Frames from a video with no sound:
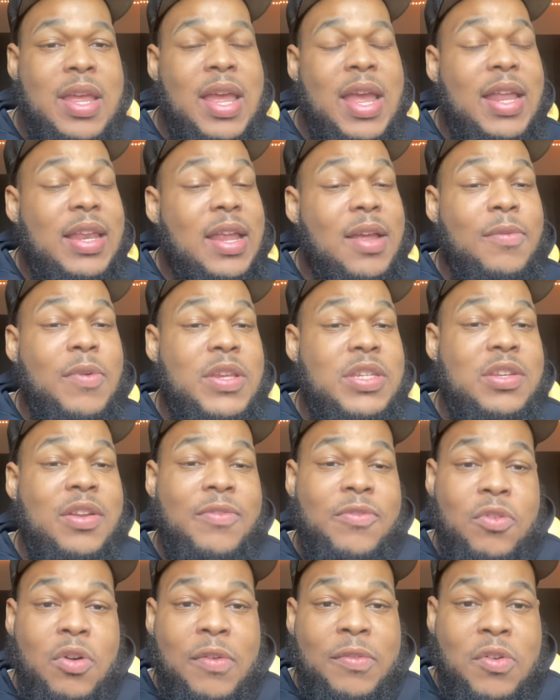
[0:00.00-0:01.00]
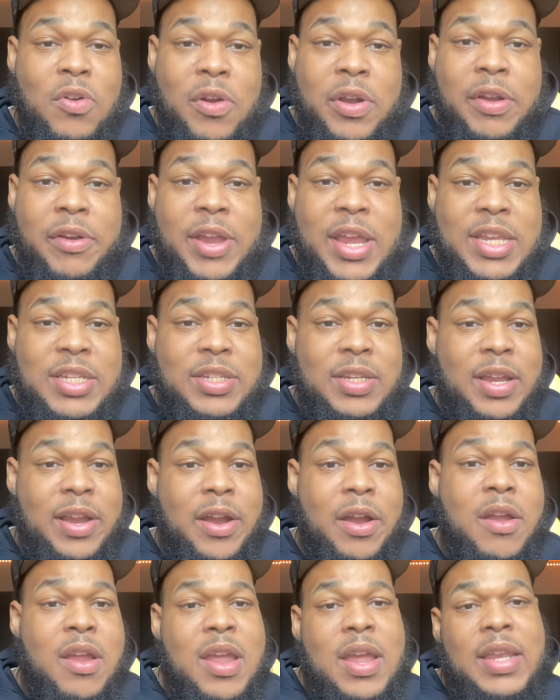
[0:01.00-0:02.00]
And then once the fourth quarter gets
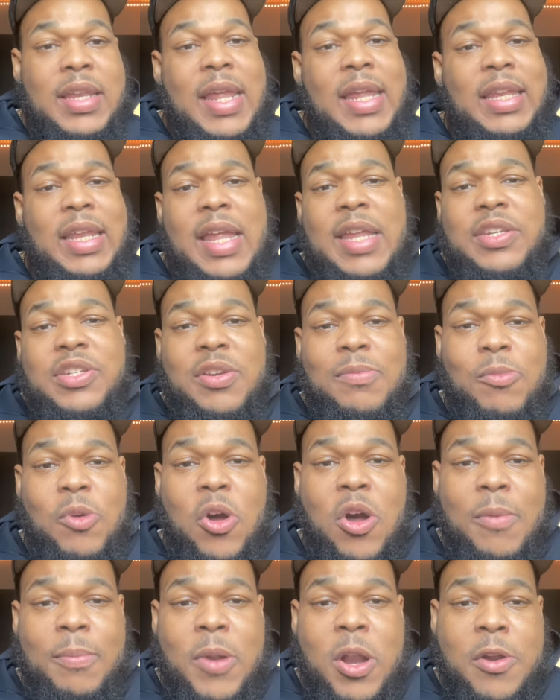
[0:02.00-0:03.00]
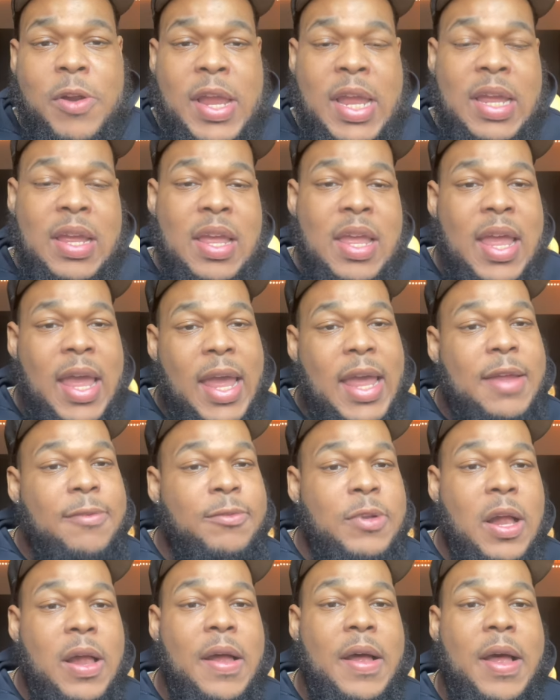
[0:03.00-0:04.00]
there, they let Jamal Murray and
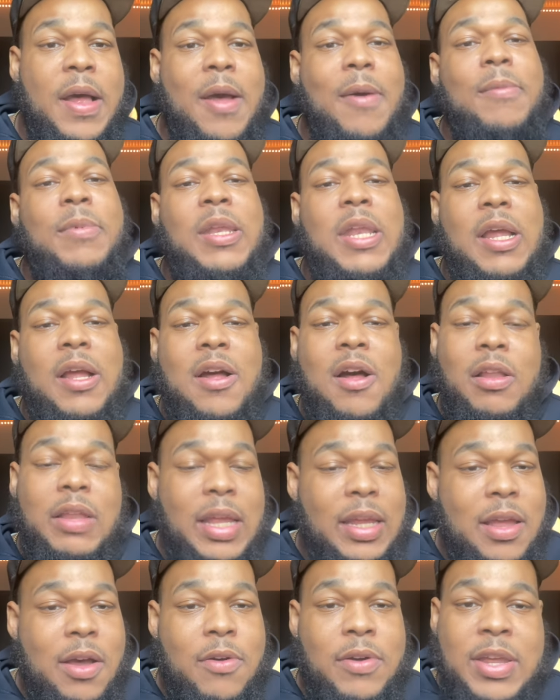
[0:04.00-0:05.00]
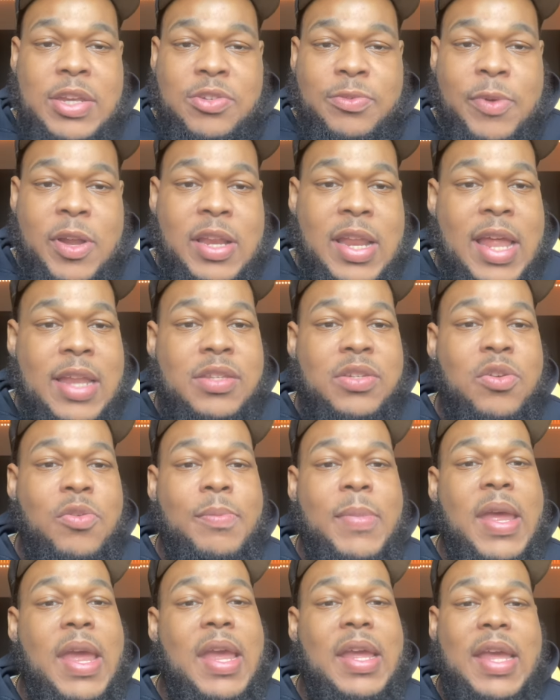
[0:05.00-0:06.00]
Nikola Jokic run that
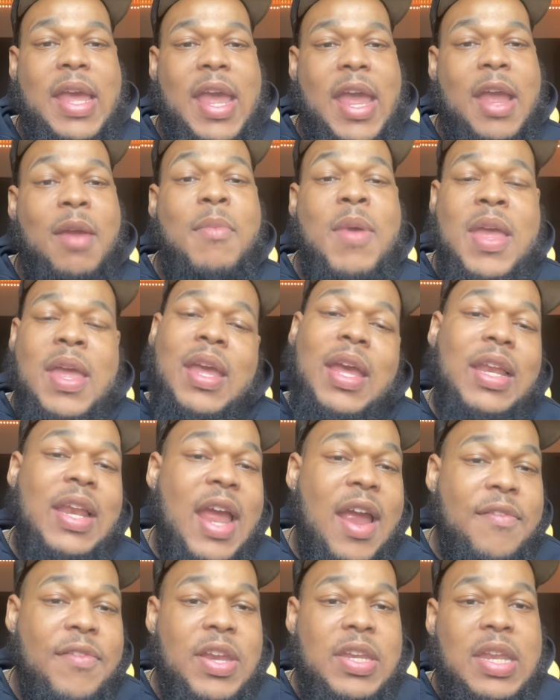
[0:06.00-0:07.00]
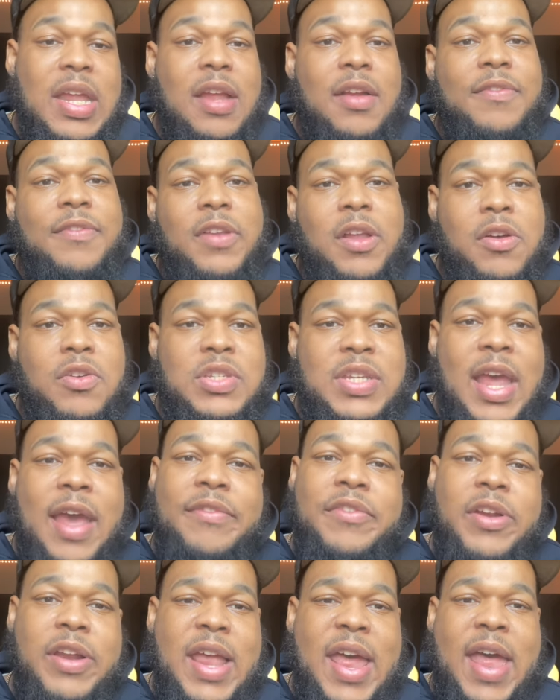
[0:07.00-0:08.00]
two-man game, and everything flows
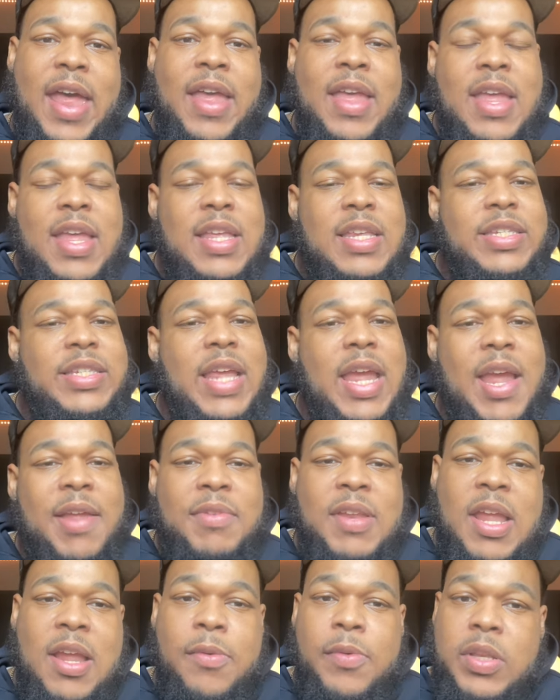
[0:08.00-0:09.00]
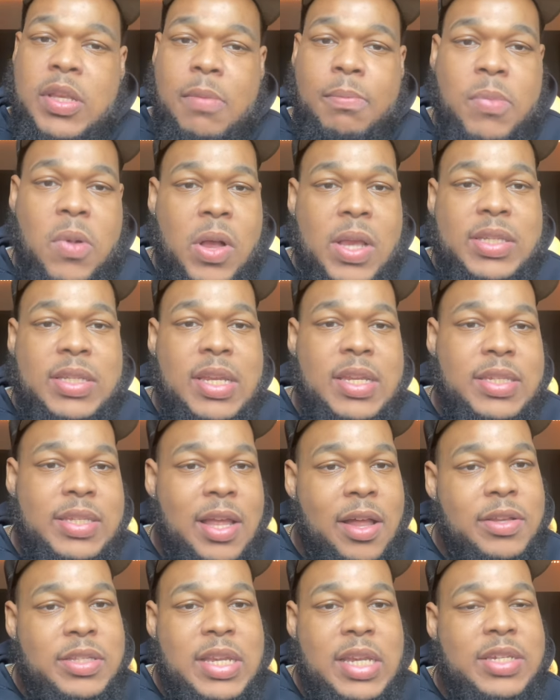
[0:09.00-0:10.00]
after that. Same thing with the Boston
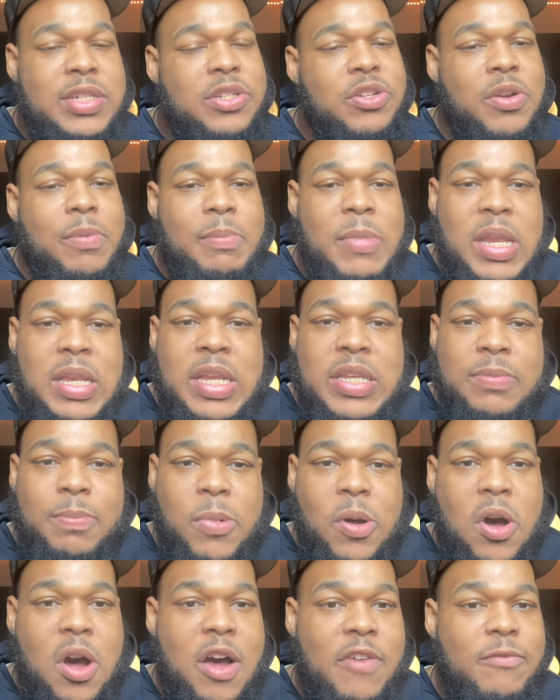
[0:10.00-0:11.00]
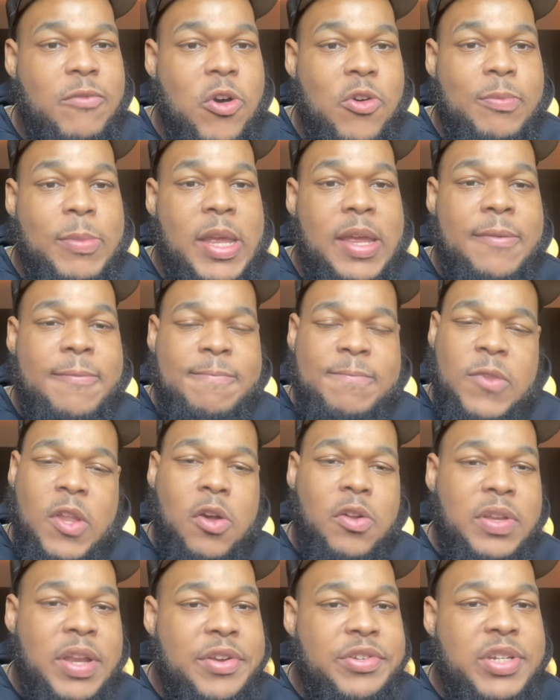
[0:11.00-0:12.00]
Celtics, tremendous ball movement
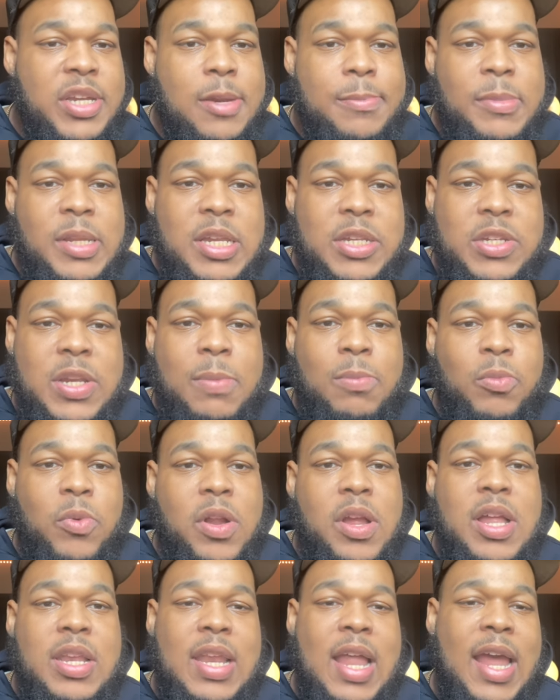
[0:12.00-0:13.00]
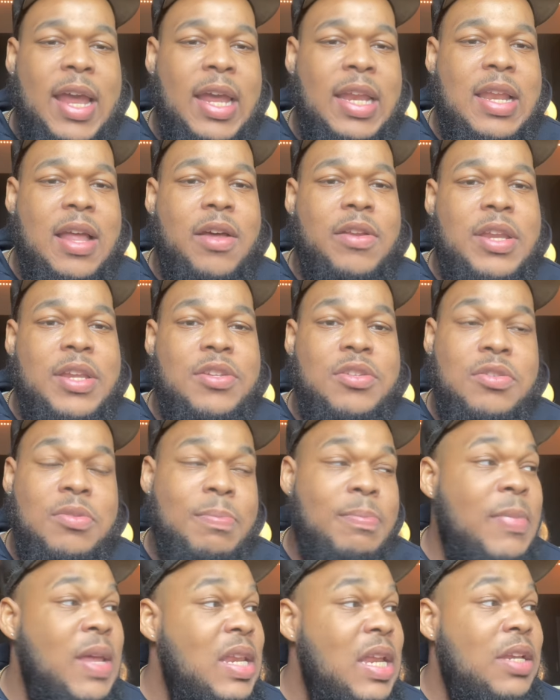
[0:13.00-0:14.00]
on their championship run, knocking down as
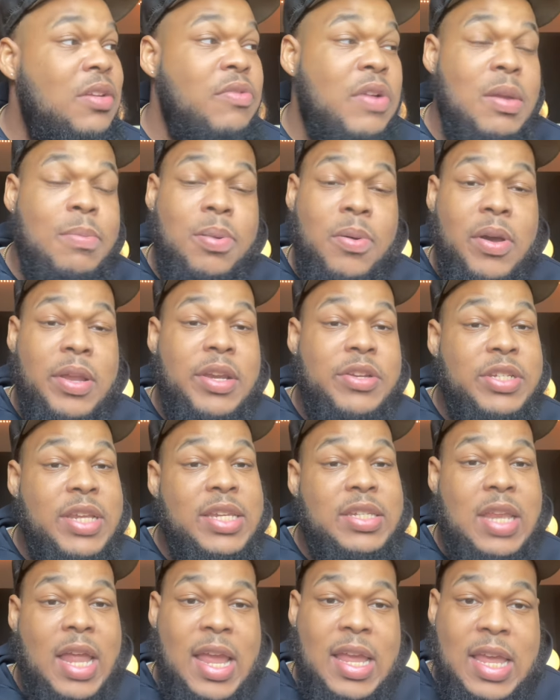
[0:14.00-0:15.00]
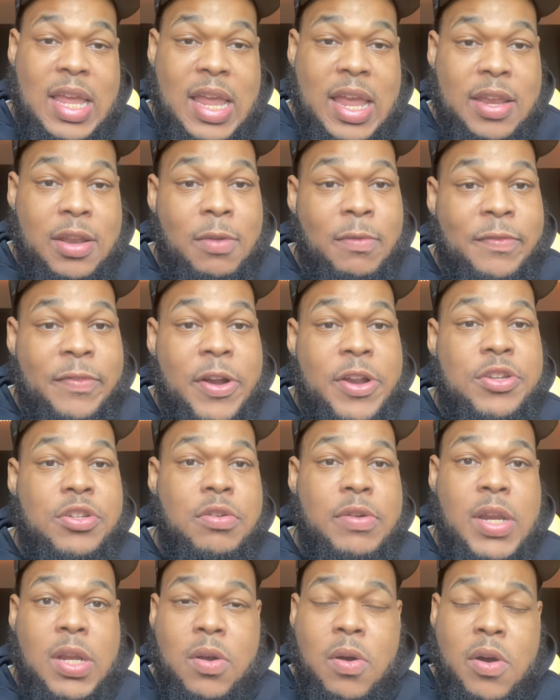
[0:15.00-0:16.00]
many three-pointers as they can in the first
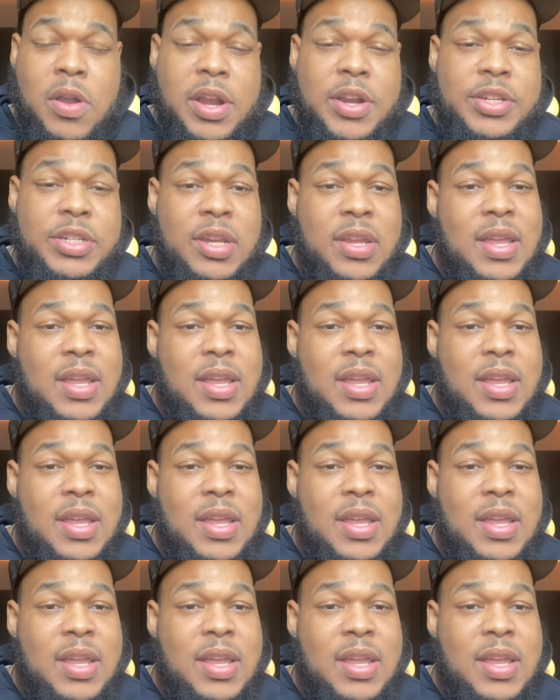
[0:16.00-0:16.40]
three quarters.